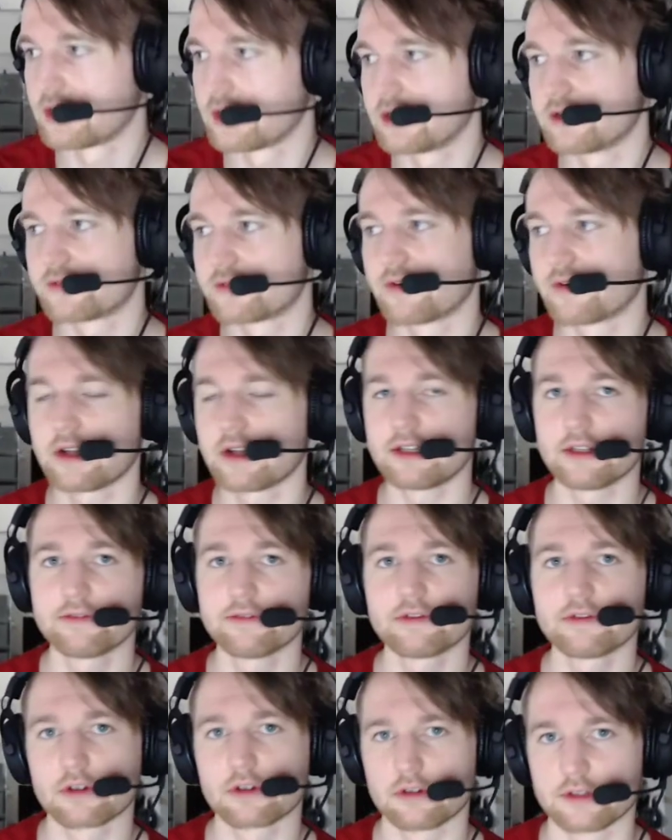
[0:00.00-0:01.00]
is very
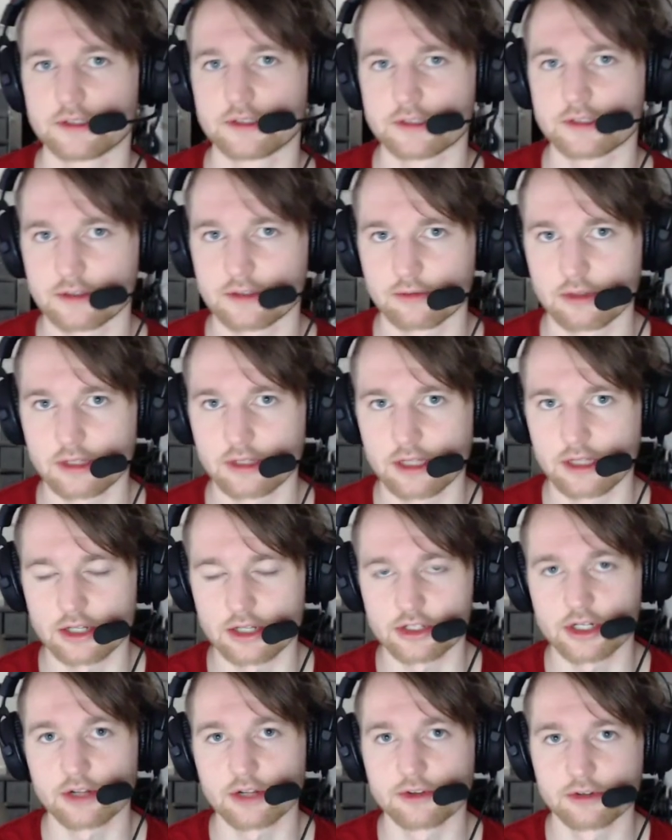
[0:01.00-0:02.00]
difficult to really like
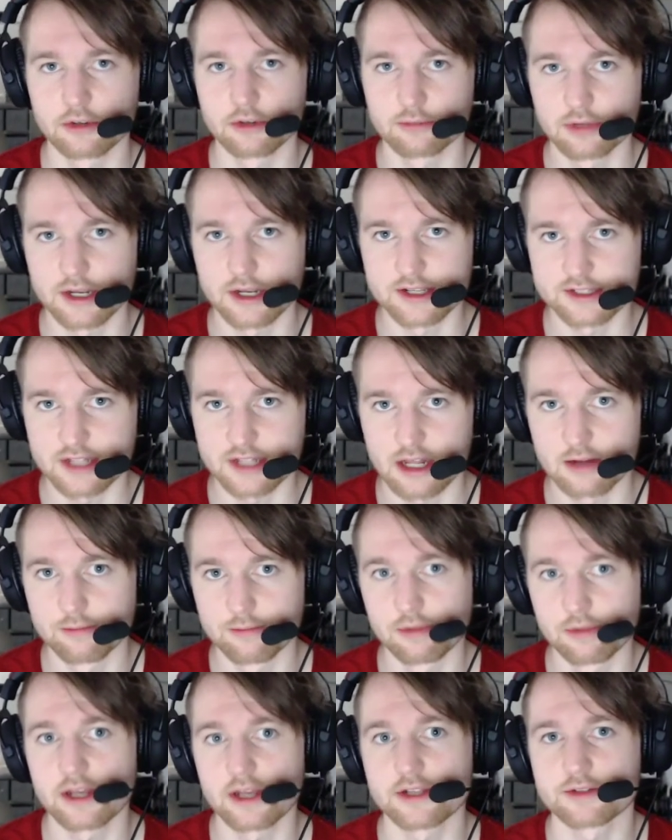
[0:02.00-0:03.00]
shelter in place, stay in
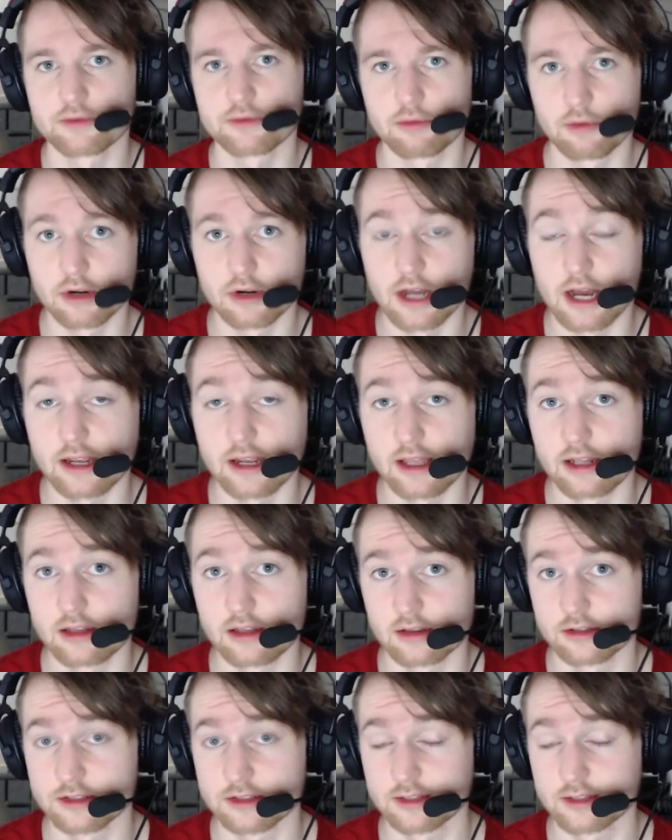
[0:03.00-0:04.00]
place when we're not
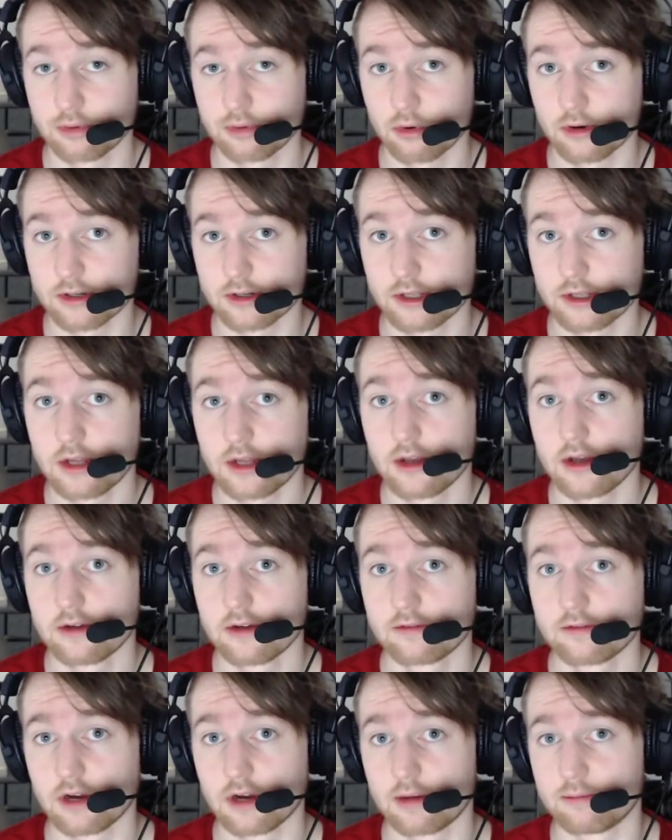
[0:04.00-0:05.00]
getting the support
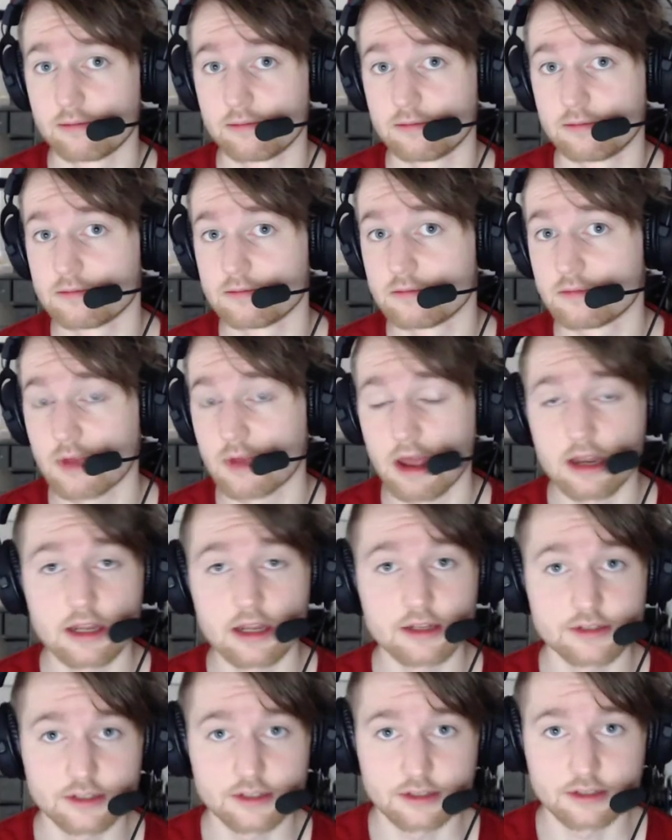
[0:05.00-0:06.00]
from any
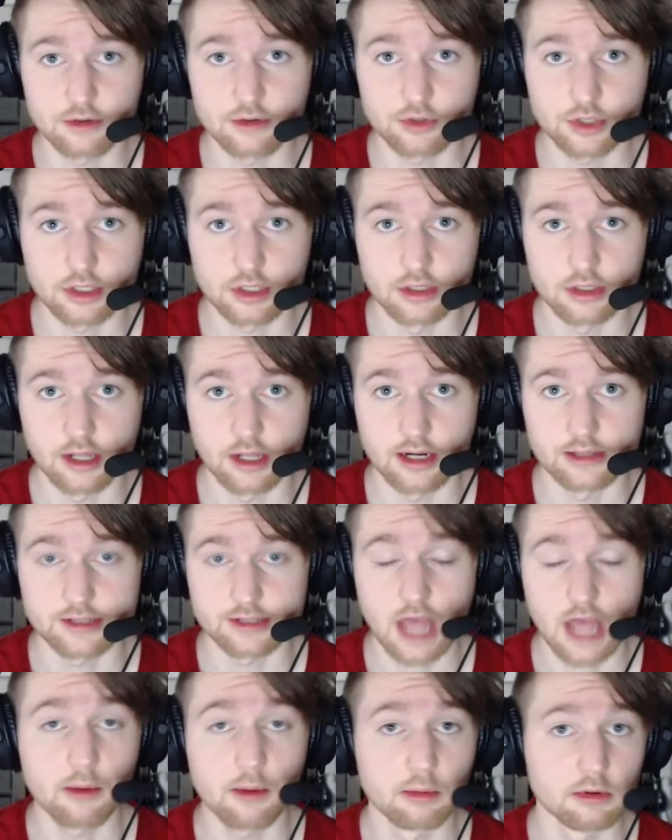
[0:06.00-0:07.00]
institution that is
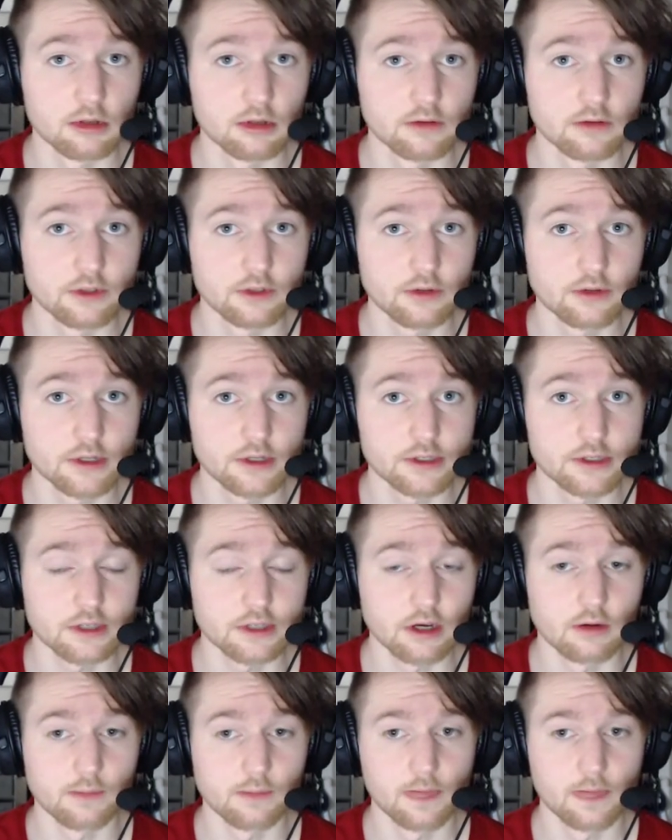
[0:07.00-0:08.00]
capable of doing
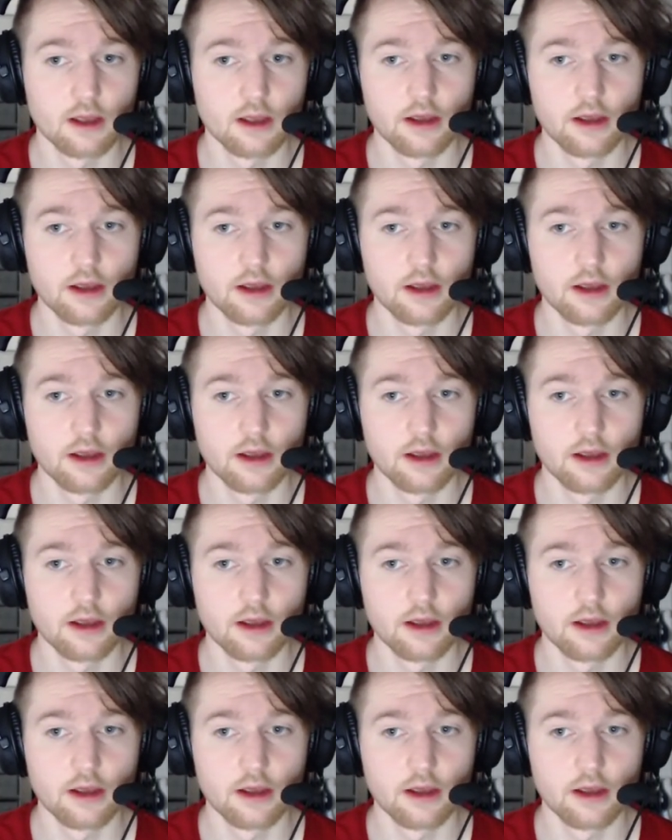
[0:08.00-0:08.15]
so.